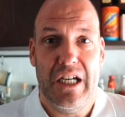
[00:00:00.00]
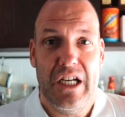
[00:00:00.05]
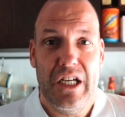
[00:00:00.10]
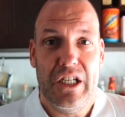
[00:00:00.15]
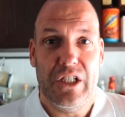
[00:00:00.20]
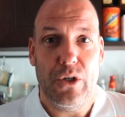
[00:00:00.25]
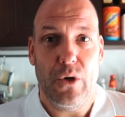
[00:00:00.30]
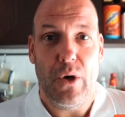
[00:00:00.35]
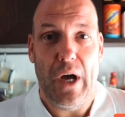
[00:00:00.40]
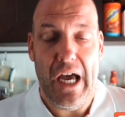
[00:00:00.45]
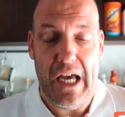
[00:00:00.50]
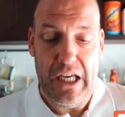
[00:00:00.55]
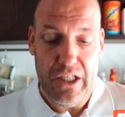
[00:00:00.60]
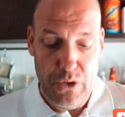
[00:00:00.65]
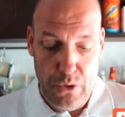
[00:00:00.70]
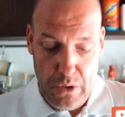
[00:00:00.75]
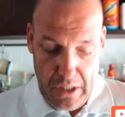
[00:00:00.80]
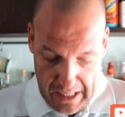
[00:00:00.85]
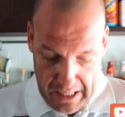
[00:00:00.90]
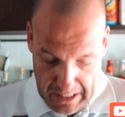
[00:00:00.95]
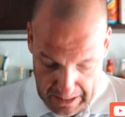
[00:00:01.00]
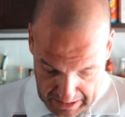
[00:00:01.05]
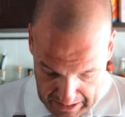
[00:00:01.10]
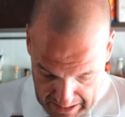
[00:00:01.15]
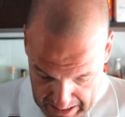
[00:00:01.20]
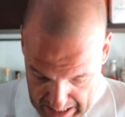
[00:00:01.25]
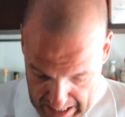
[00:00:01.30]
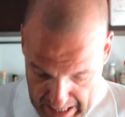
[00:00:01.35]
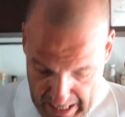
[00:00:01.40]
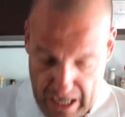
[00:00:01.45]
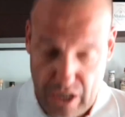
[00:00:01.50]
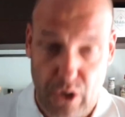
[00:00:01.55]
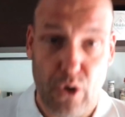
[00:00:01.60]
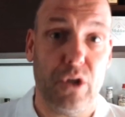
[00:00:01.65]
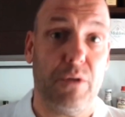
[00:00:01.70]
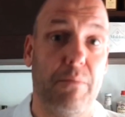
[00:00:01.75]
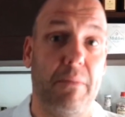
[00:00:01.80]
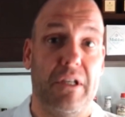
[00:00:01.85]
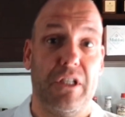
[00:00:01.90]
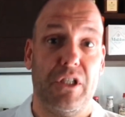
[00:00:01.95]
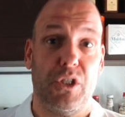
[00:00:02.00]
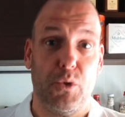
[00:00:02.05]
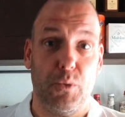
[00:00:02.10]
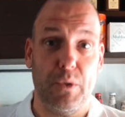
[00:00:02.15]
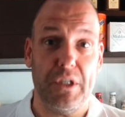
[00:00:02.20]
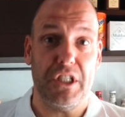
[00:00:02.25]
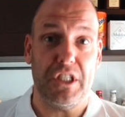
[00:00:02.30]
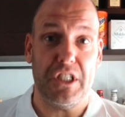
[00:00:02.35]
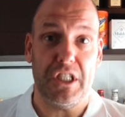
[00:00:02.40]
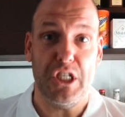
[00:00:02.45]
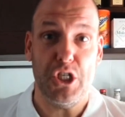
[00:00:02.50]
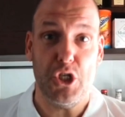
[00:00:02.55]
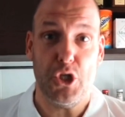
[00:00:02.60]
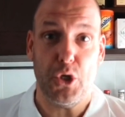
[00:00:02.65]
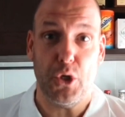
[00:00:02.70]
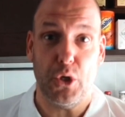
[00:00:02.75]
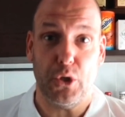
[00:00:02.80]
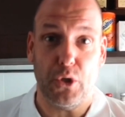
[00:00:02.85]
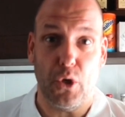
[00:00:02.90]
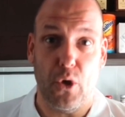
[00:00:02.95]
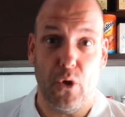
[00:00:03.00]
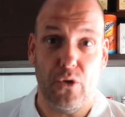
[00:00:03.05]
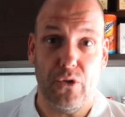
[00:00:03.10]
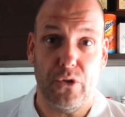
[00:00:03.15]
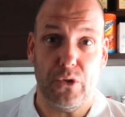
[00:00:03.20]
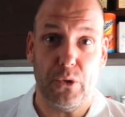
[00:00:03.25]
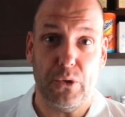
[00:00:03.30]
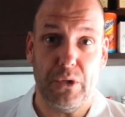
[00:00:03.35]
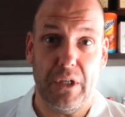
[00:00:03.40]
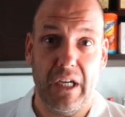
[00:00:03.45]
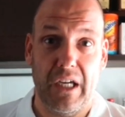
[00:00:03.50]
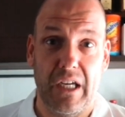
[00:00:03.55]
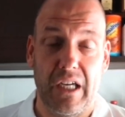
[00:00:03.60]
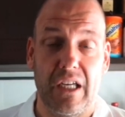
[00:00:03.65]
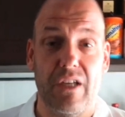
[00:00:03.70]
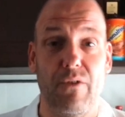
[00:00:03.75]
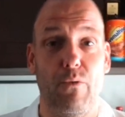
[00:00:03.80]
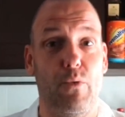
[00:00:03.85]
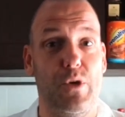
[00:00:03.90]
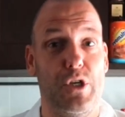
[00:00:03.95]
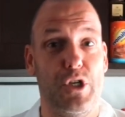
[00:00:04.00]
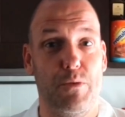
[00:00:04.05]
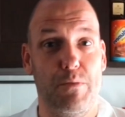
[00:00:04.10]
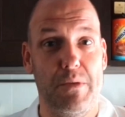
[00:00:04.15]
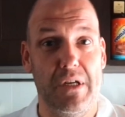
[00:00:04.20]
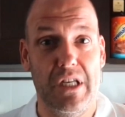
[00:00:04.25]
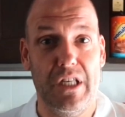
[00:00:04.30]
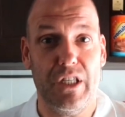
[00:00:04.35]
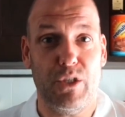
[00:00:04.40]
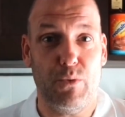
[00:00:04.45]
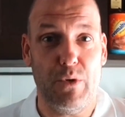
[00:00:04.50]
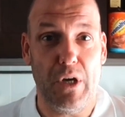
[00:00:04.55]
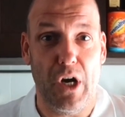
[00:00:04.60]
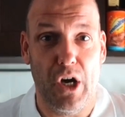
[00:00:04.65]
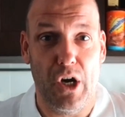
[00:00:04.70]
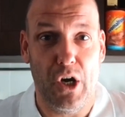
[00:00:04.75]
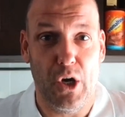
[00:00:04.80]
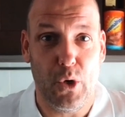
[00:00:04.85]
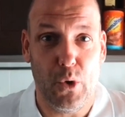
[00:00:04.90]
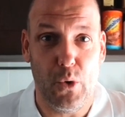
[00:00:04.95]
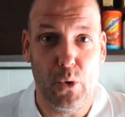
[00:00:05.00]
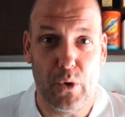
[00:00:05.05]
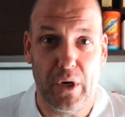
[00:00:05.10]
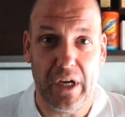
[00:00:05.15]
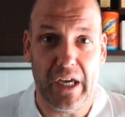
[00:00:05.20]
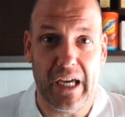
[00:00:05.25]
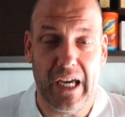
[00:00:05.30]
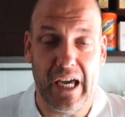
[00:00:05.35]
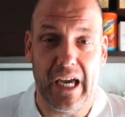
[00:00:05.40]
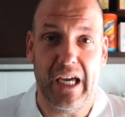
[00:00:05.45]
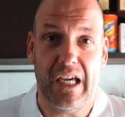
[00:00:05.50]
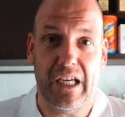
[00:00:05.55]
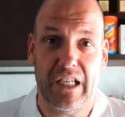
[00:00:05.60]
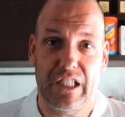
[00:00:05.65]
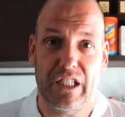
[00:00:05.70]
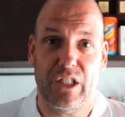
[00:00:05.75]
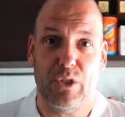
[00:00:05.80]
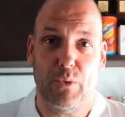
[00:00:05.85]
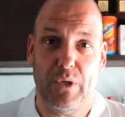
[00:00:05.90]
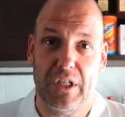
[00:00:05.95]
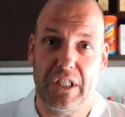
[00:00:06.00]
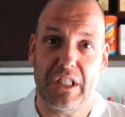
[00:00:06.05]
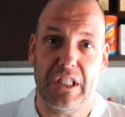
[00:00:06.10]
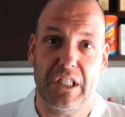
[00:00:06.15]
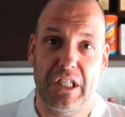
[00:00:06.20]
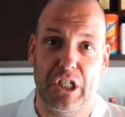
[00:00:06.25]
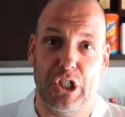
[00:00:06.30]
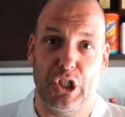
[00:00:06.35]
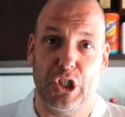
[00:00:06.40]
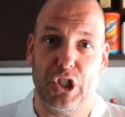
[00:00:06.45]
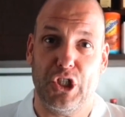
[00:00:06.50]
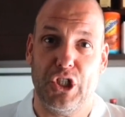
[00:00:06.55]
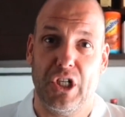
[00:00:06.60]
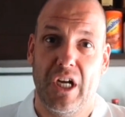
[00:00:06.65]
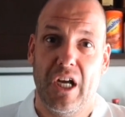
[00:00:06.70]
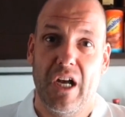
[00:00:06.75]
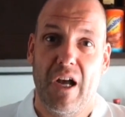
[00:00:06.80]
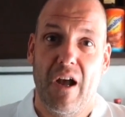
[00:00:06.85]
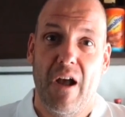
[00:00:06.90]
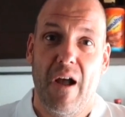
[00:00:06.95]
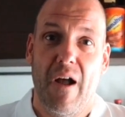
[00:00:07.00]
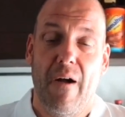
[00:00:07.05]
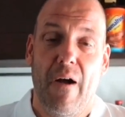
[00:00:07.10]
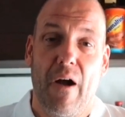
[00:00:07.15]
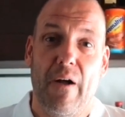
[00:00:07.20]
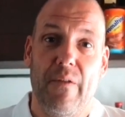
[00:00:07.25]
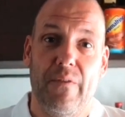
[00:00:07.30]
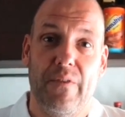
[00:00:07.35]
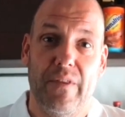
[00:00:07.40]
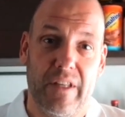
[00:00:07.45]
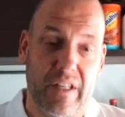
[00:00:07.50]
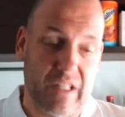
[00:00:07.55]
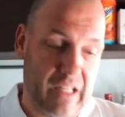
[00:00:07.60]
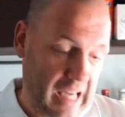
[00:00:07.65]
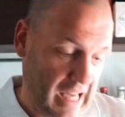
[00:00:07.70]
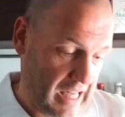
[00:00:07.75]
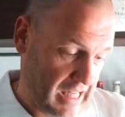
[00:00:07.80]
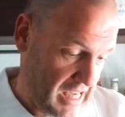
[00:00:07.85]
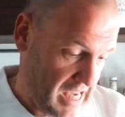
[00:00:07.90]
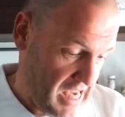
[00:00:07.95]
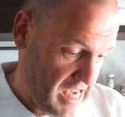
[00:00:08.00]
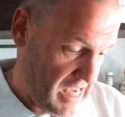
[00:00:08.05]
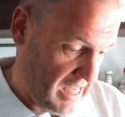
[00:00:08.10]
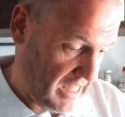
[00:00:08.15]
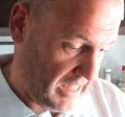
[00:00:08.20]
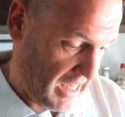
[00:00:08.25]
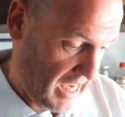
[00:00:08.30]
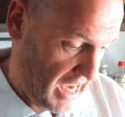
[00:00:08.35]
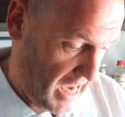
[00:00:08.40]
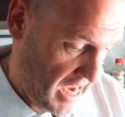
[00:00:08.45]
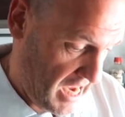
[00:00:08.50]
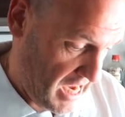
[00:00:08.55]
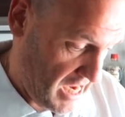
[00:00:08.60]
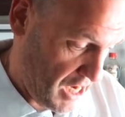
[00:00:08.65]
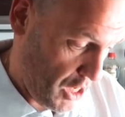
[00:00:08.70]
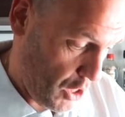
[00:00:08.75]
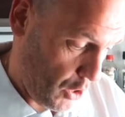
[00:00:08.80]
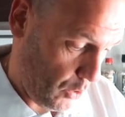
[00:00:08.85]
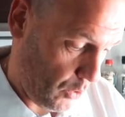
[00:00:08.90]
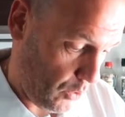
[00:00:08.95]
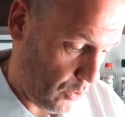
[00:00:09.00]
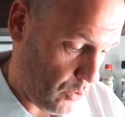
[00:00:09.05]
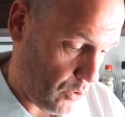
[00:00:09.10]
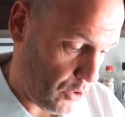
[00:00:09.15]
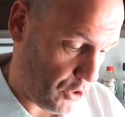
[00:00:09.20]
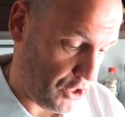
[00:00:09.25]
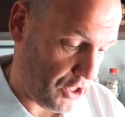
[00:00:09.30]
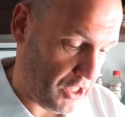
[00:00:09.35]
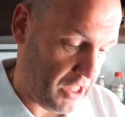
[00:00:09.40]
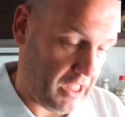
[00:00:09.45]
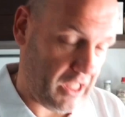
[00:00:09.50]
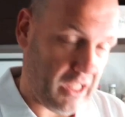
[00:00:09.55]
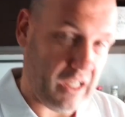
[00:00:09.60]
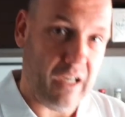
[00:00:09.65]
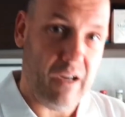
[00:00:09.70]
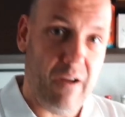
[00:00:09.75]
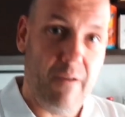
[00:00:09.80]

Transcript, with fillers: So as you can see I got my Swiss t-shirt on today which means we are cooking a Swiss dish and that is a rösti.